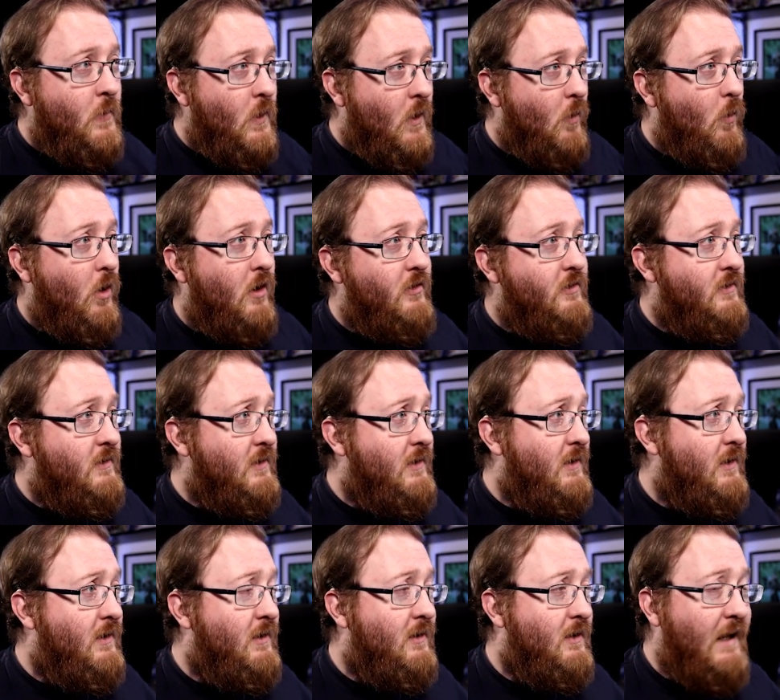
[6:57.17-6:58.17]
What
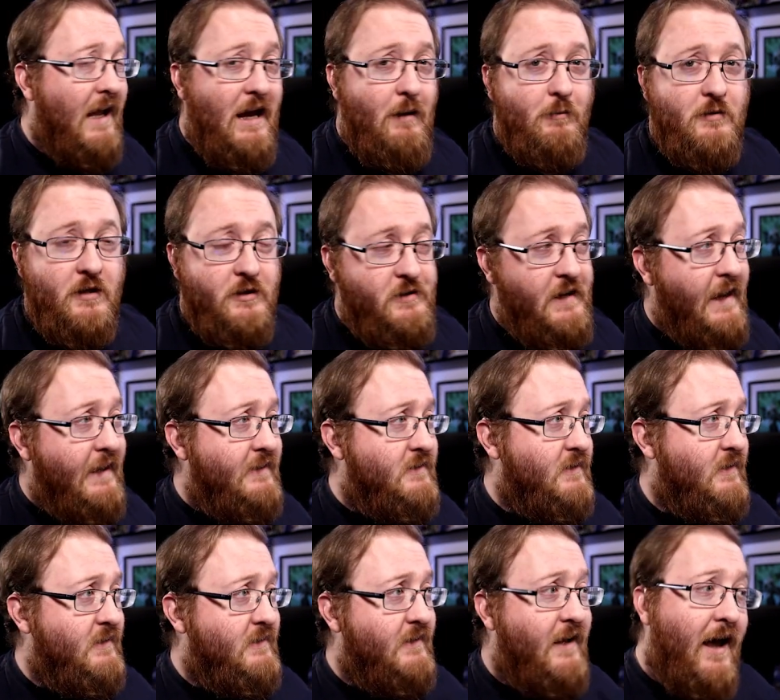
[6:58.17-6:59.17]
the game suggests
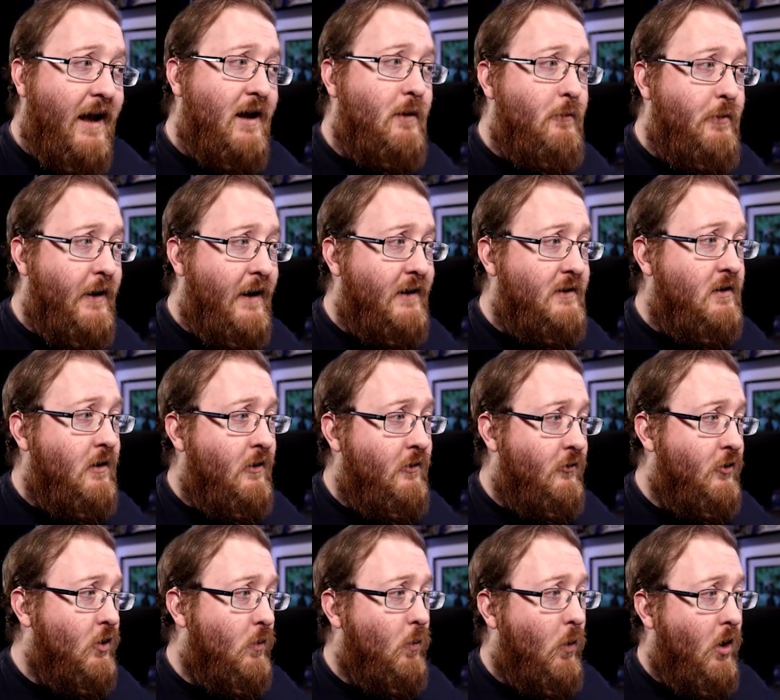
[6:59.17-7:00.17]
is gegenpress,
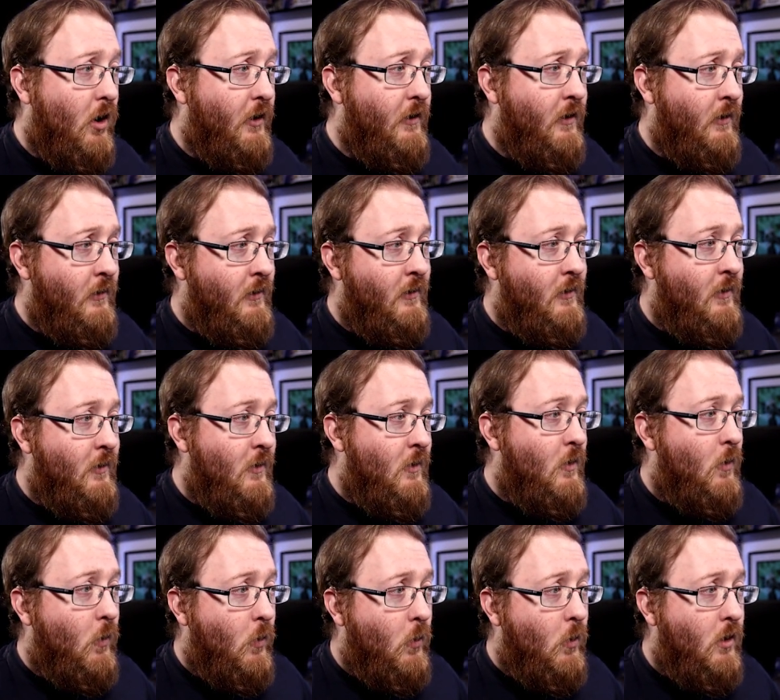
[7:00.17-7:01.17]
route 1,
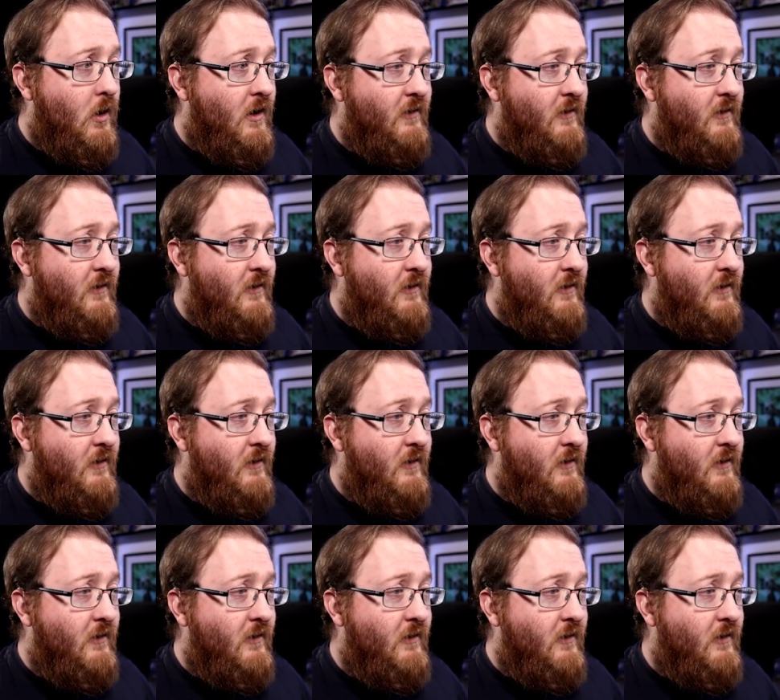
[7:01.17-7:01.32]
or